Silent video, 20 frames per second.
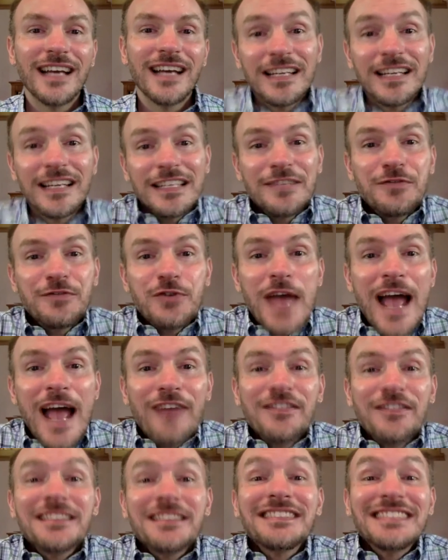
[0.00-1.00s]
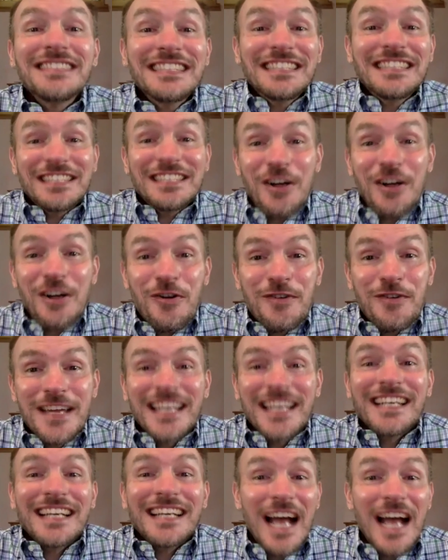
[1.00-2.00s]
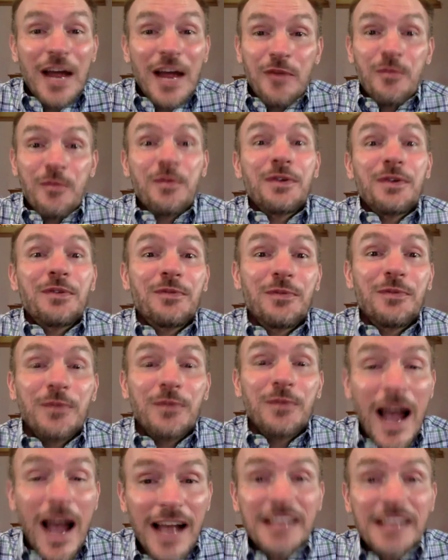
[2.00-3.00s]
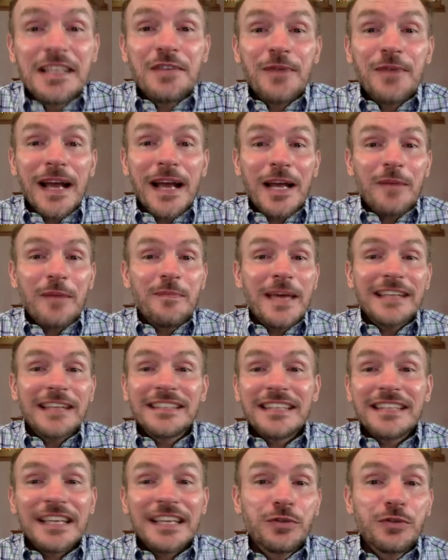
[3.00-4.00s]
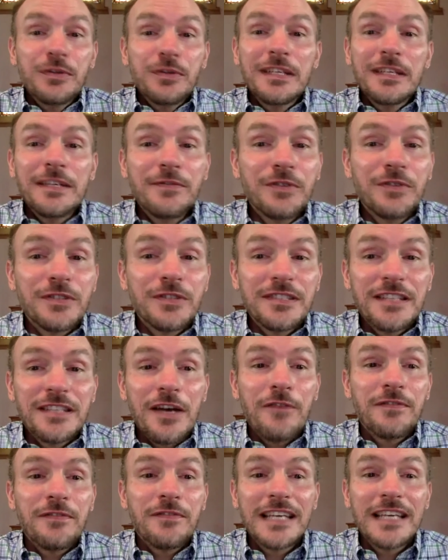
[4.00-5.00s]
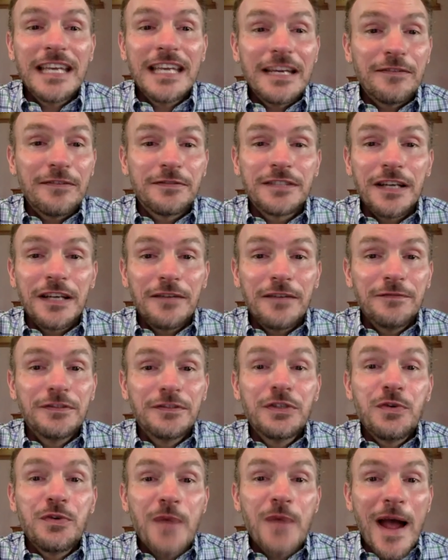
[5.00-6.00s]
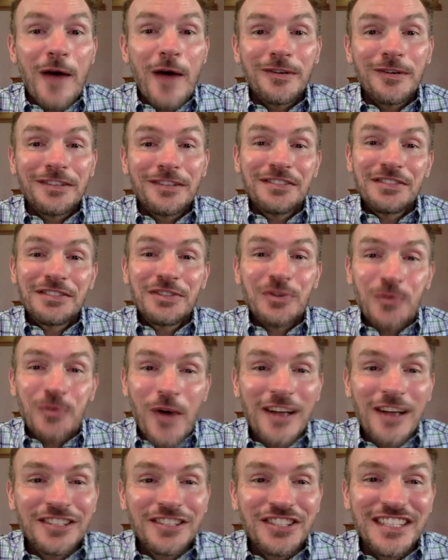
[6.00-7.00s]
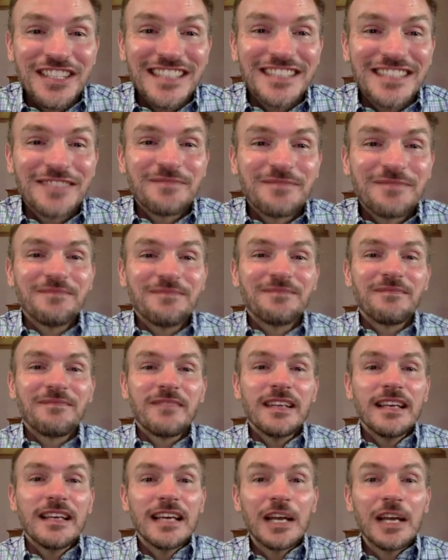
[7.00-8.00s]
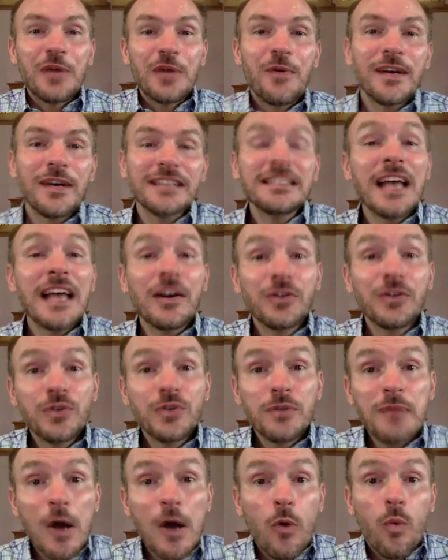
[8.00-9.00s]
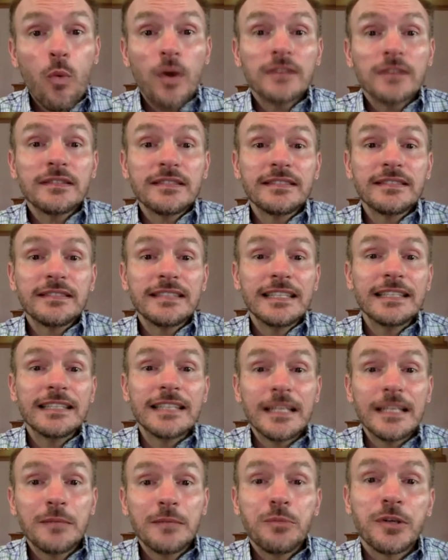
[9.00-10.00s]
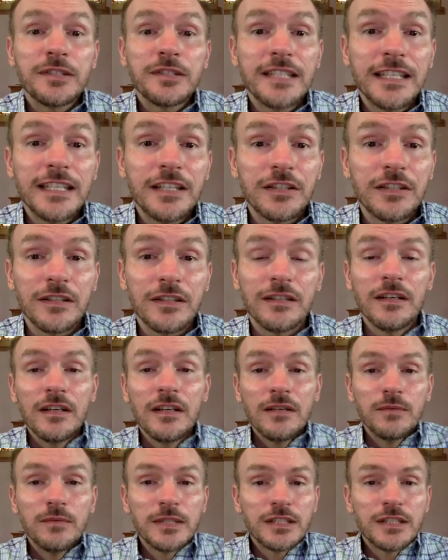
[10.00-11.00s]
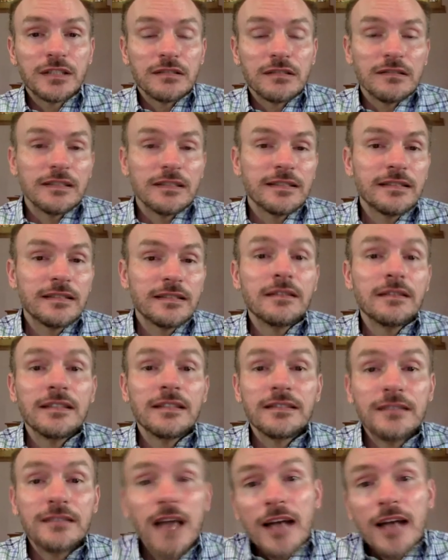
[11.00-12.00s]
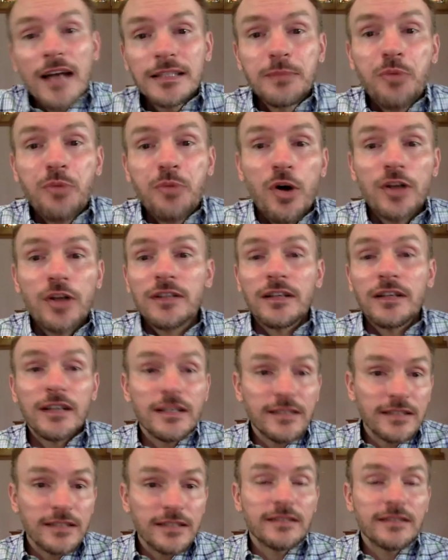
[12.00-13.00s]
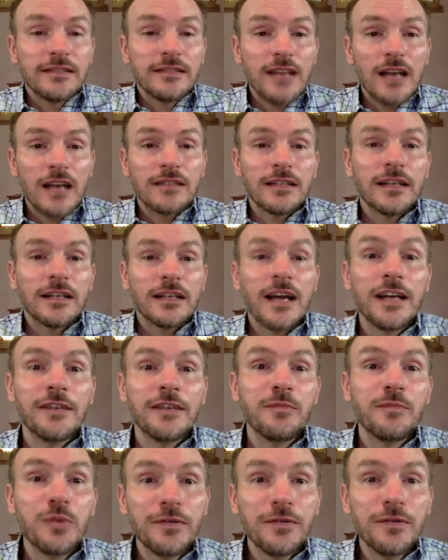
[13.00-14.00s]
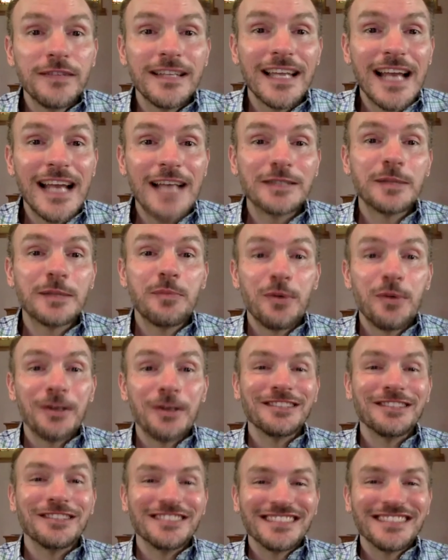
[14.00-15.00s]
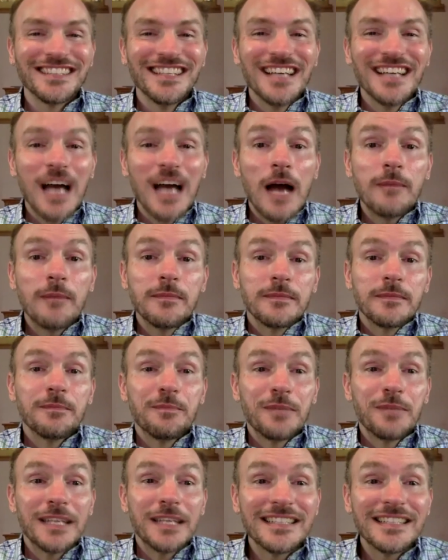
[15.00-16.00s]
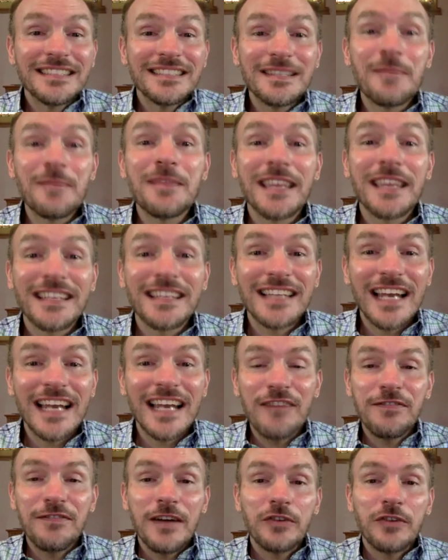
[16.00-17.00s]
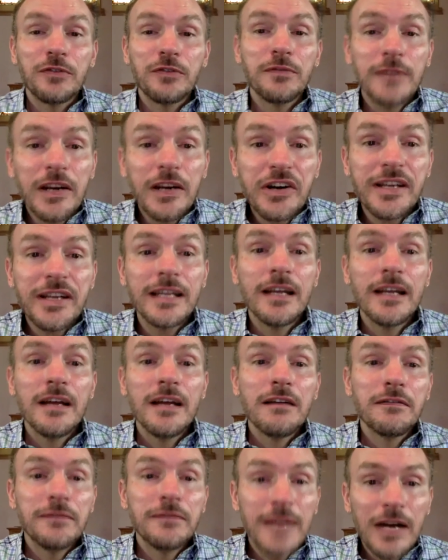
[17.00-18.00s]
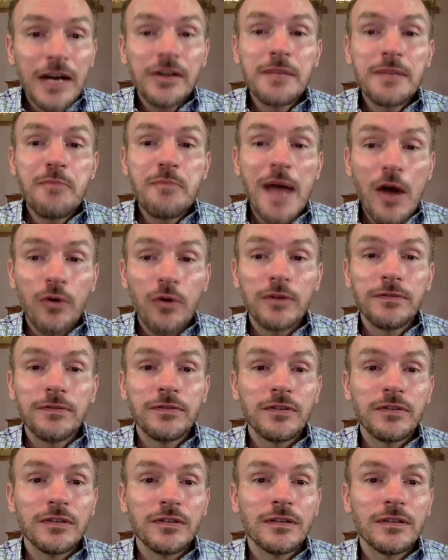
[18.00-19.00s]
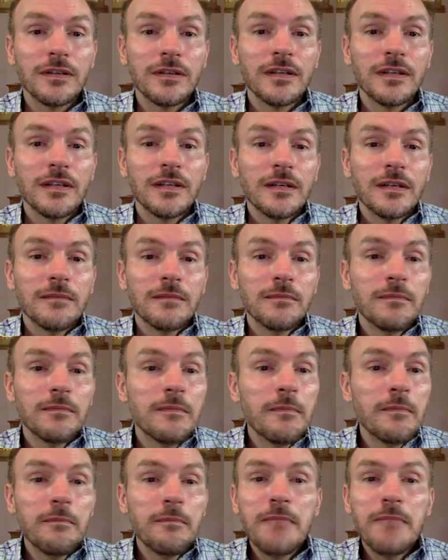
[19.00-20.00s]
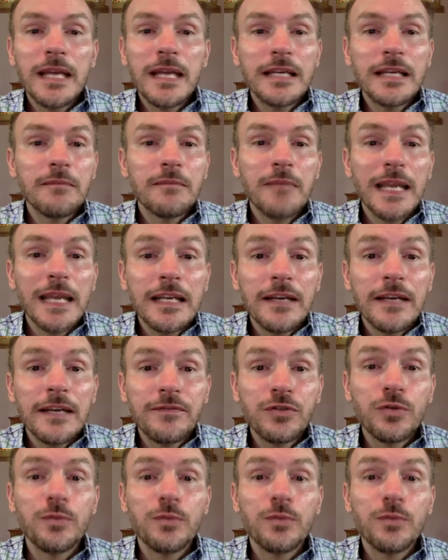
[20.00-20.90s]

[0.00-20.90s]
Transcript: If you haven't seen it already, I would highly recommend that you give yourself the gift of 2 hours to watch it. And I want to tell you about one scene in particular, which is not a spoiler because it's not the kind of movie that has spoilers, but it is something that I found very, very powerful. Many of you